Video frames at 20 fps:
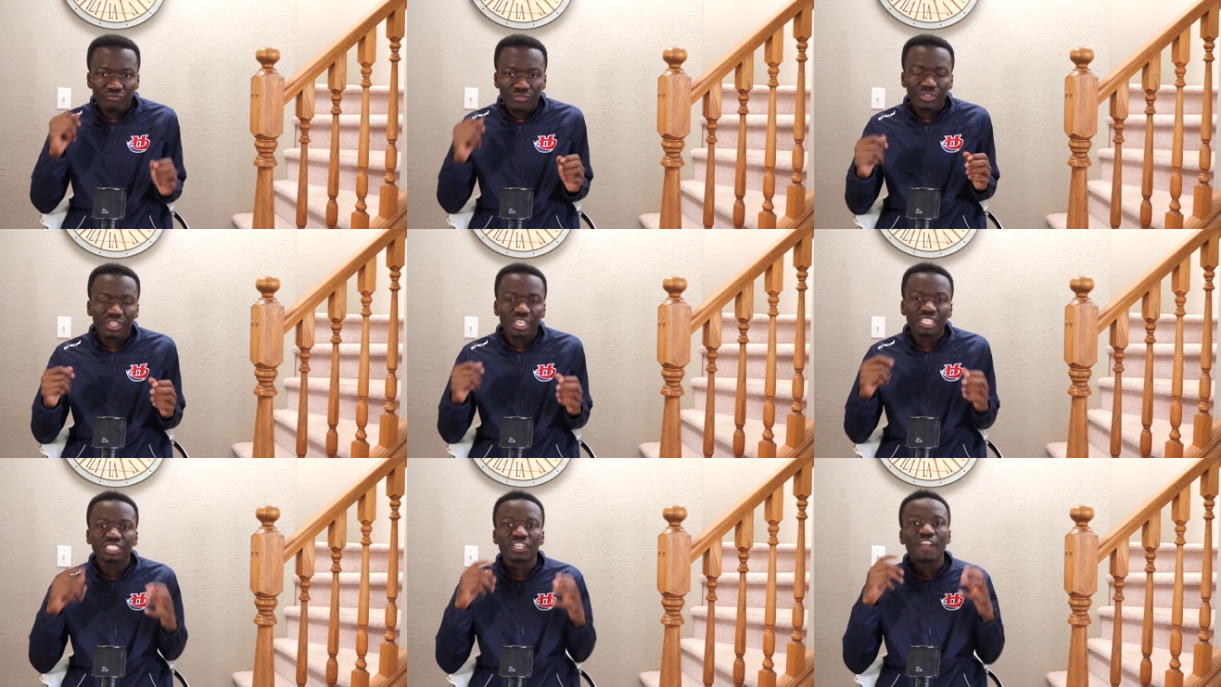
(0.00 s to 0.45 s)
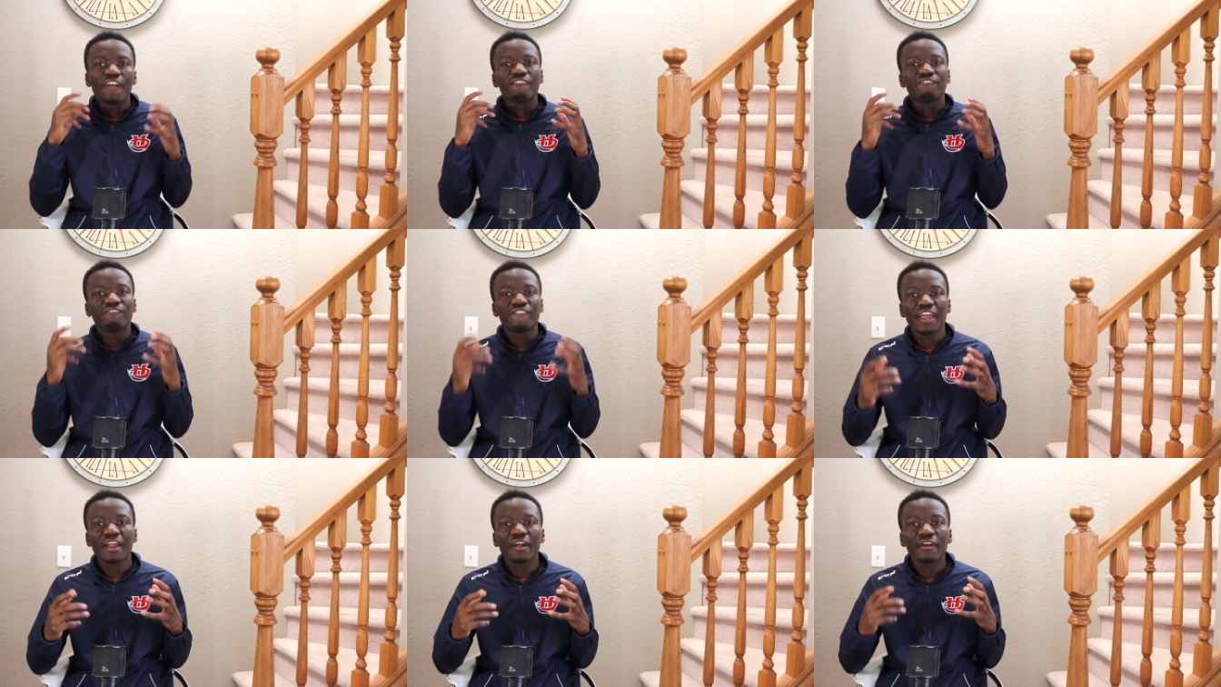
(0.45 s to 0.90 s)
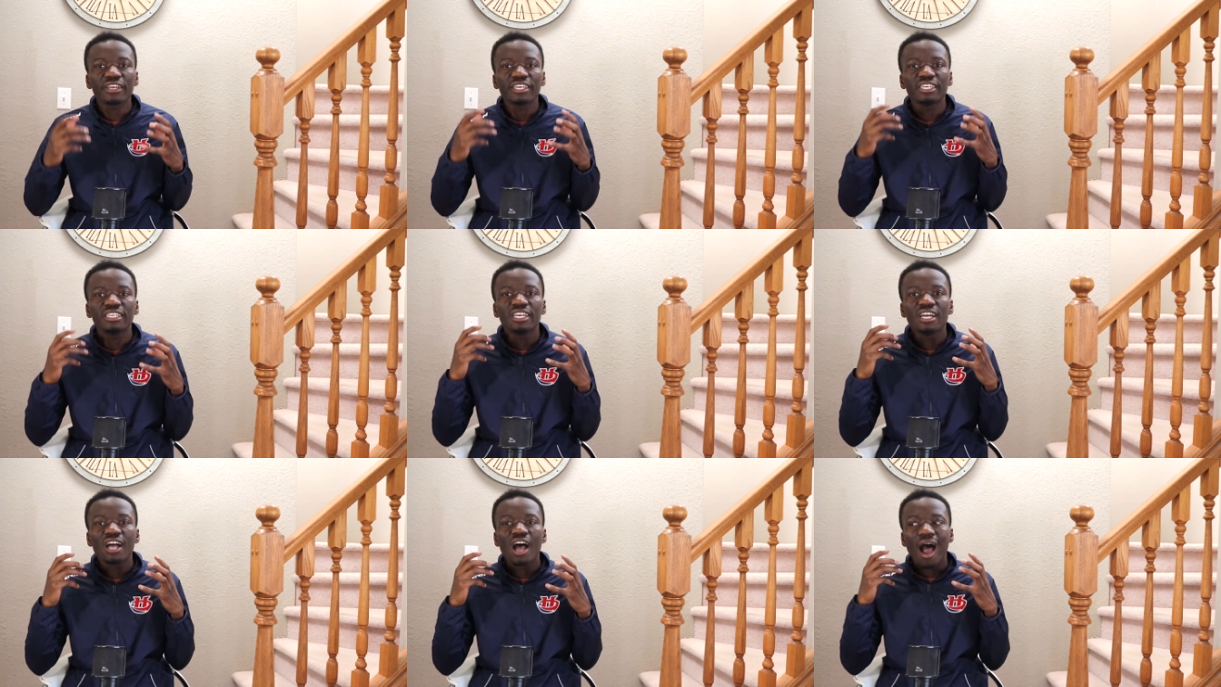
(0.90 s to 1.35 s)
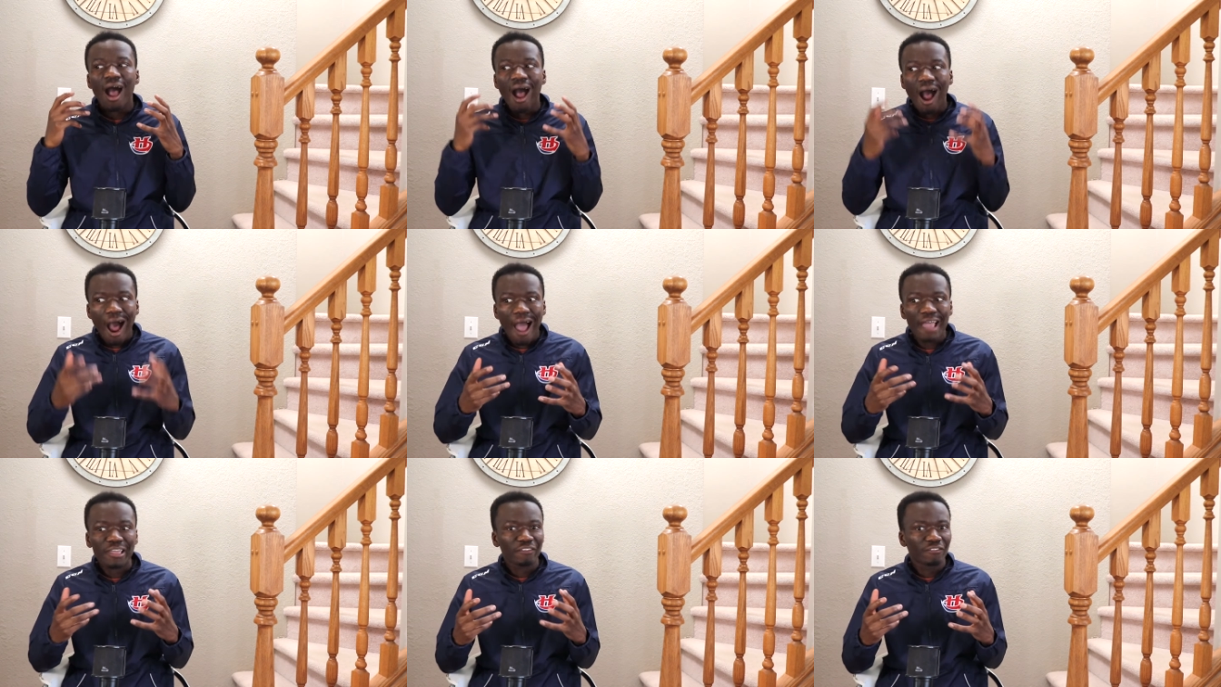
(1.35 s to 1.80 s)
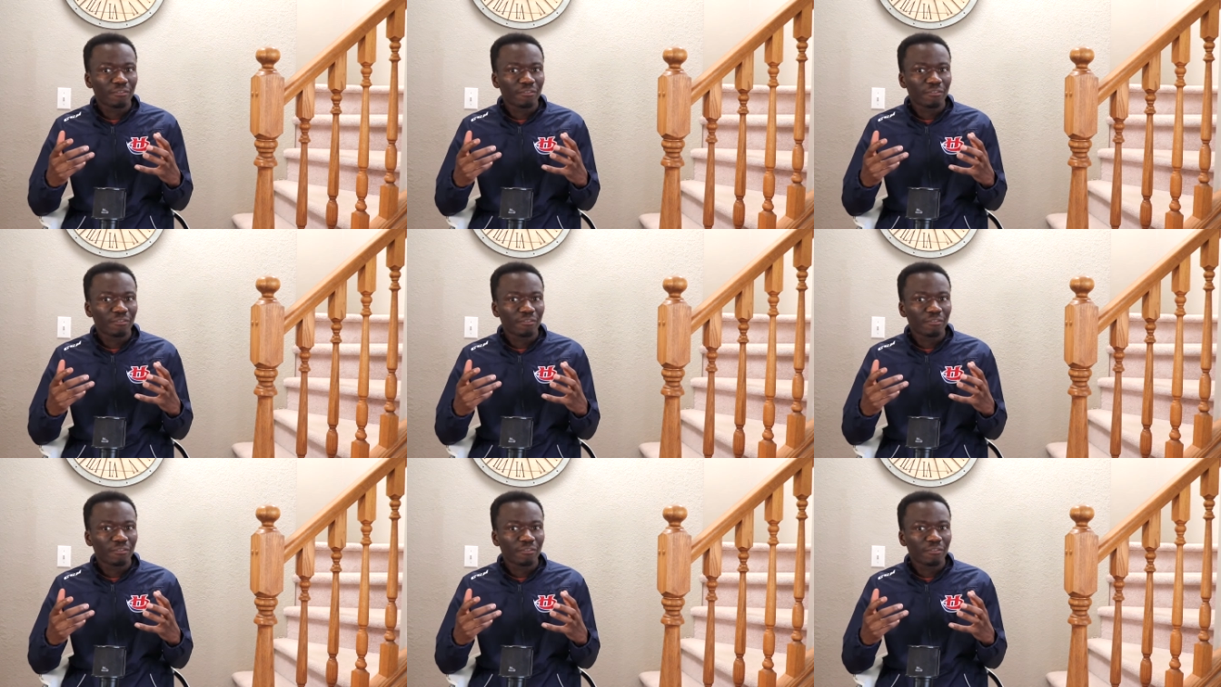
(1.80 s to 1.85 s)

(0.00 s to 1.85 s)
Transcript: thinks very high of